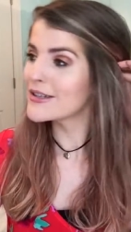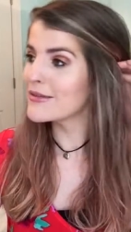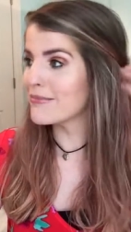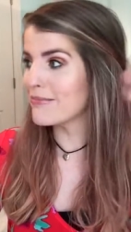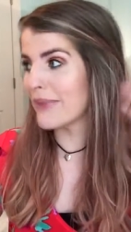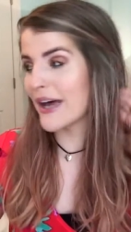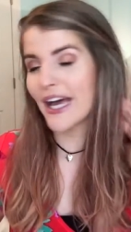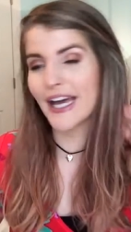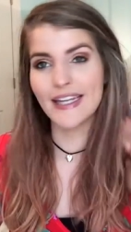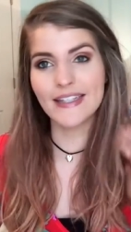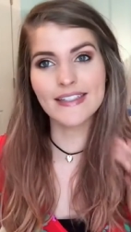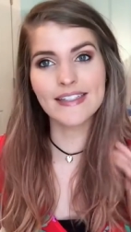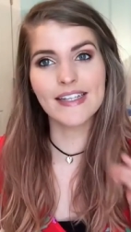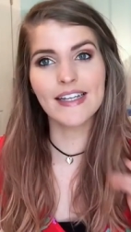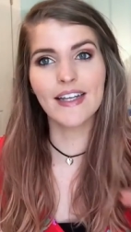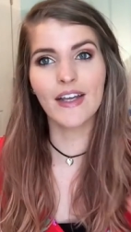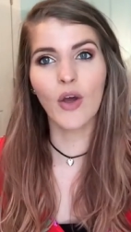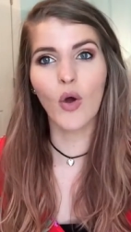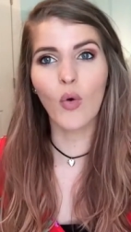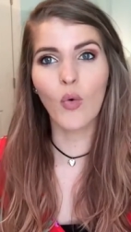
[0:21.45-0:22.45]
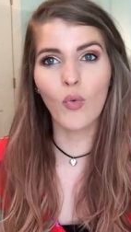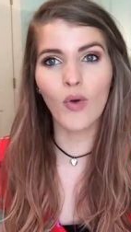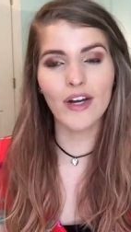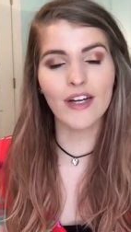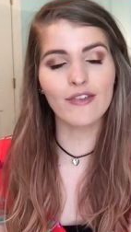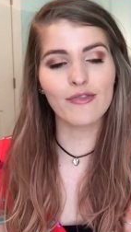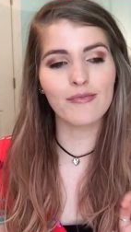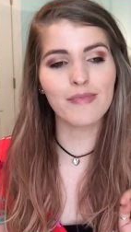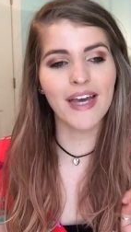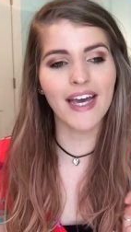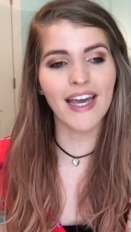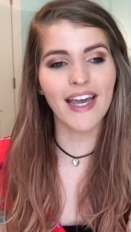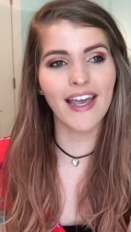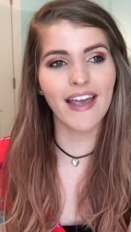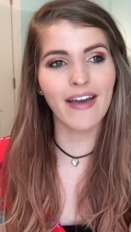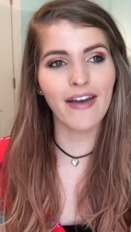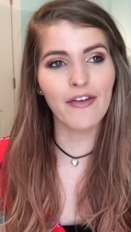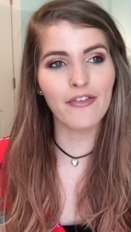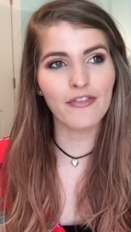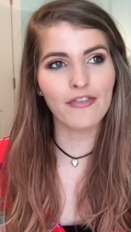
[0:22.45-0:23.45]
But one of
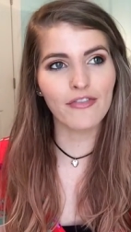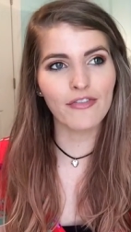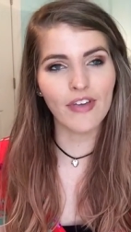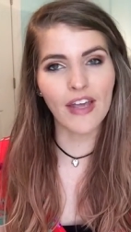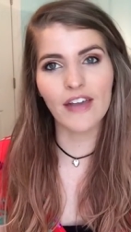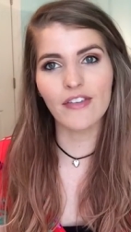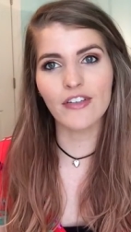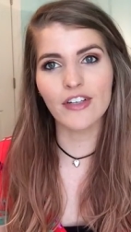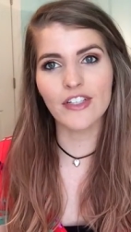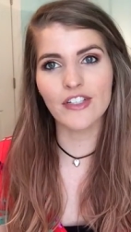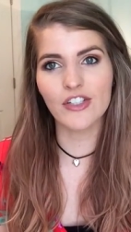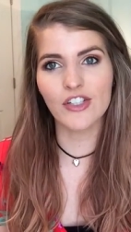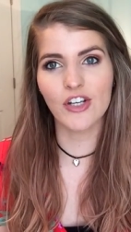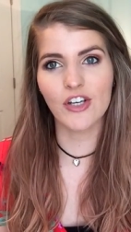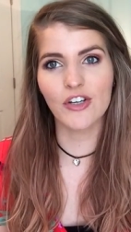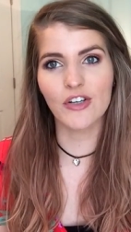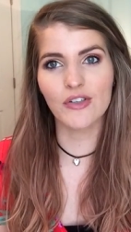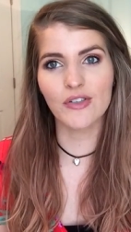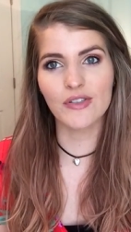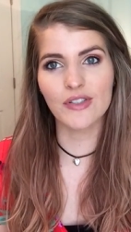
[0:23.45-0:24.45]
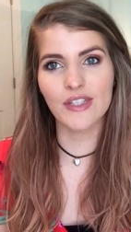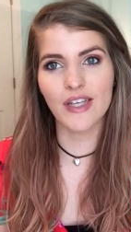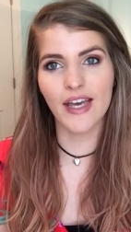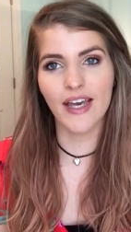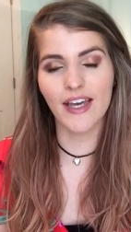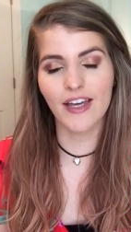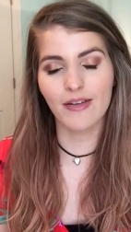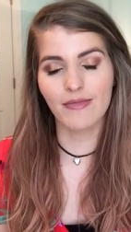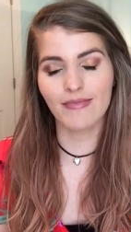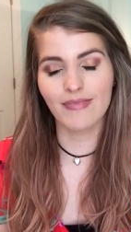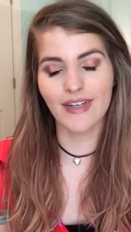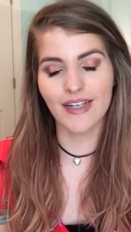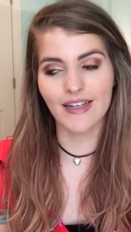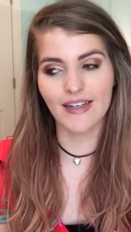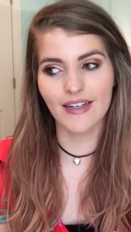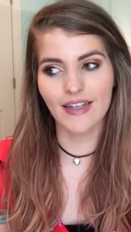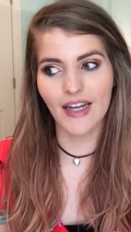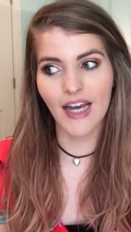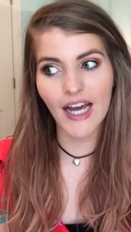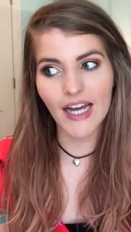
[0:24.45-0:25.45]
my favorite shows, I'm
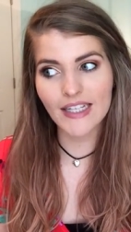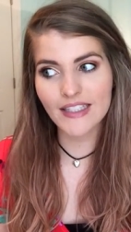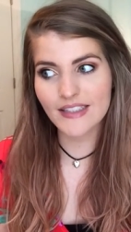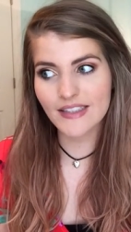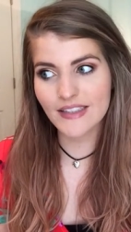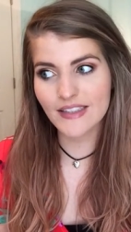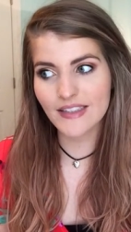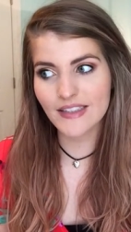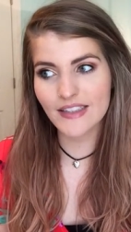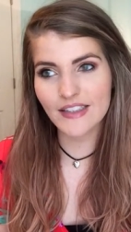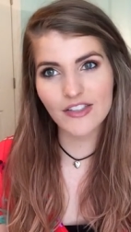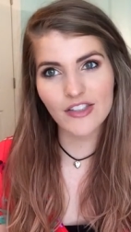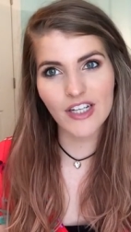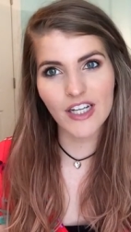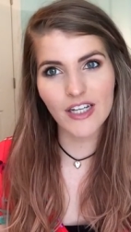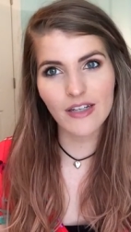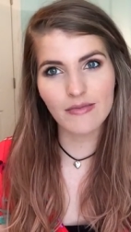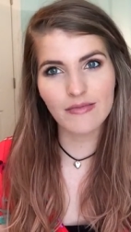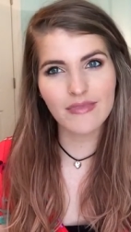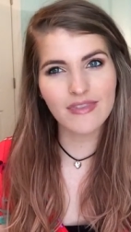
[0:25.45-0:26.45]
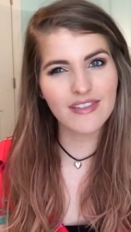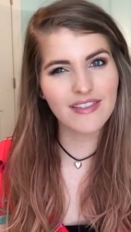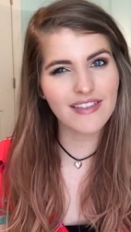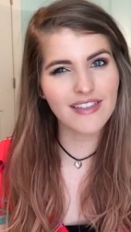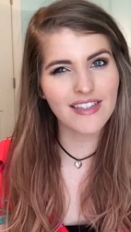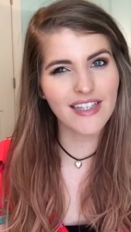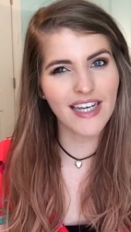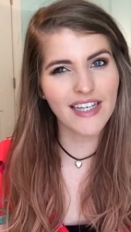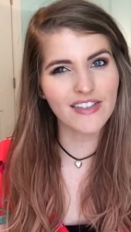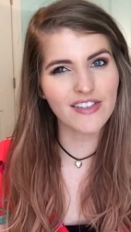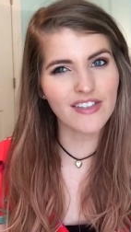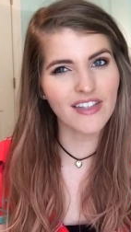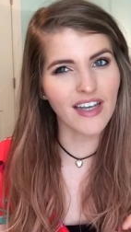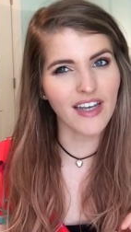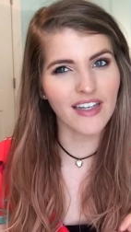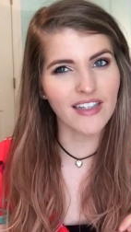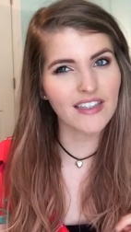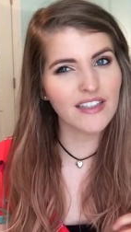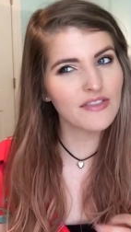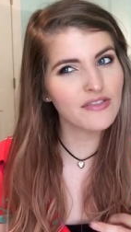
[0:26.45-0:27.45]
not ashamed slash
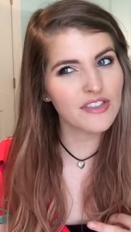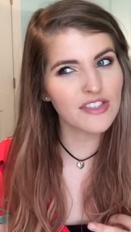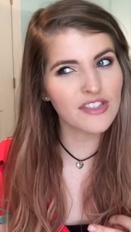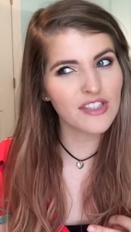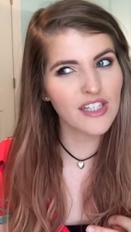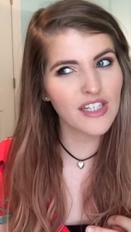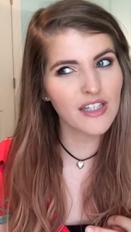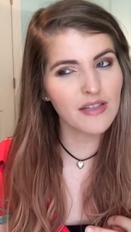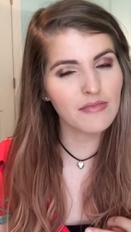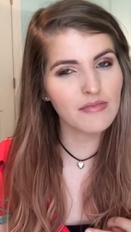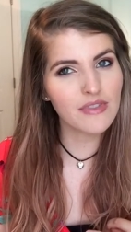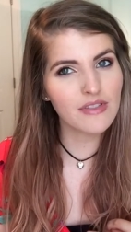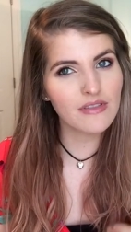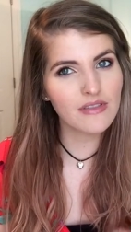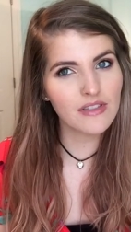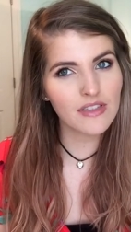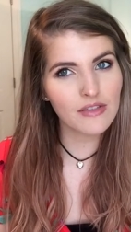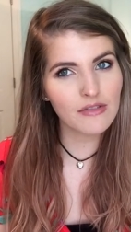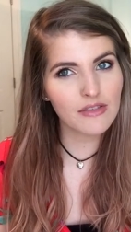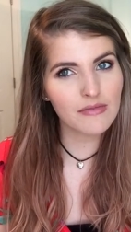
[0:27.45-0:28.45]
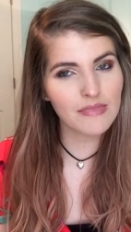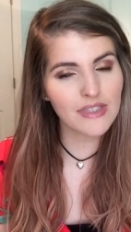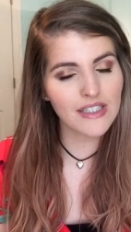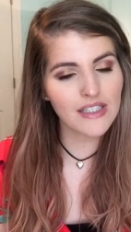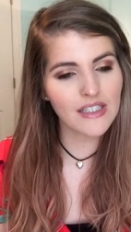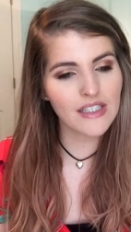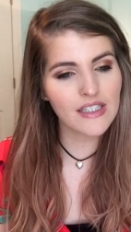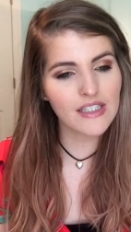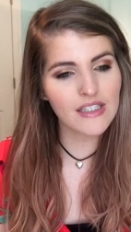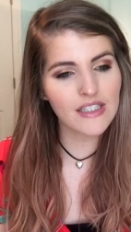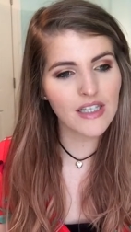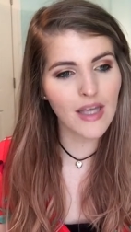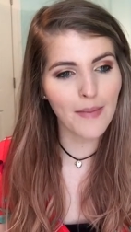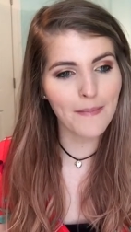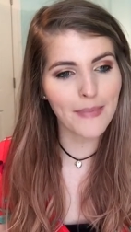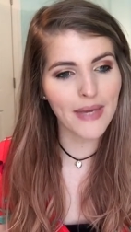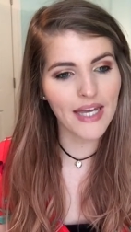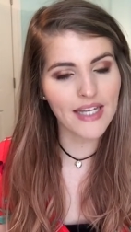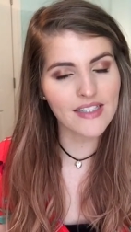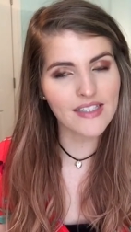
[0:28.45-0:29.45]
kind of ashamed to admit this,
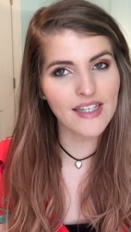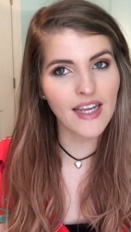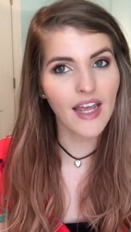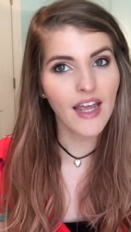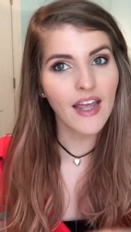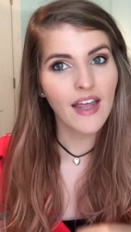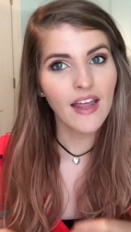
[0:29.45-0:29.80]
but